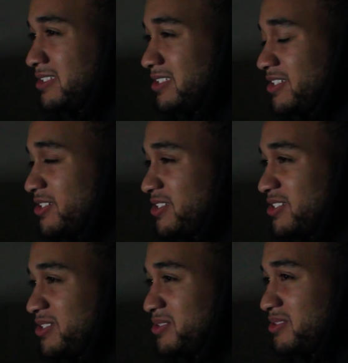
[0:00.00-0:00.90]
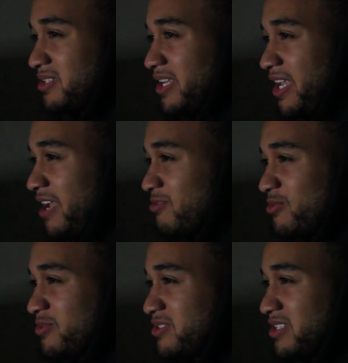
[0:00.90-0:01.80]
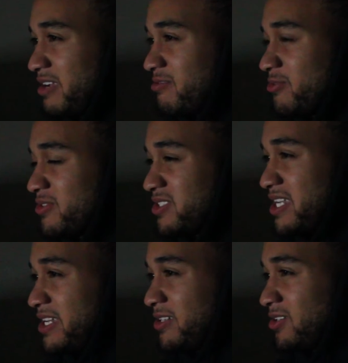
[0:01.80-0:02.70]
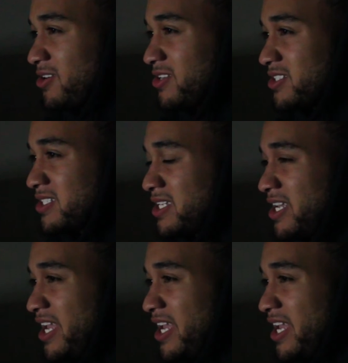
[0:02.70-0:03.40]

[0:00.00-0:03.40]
because everyone's taken a loss.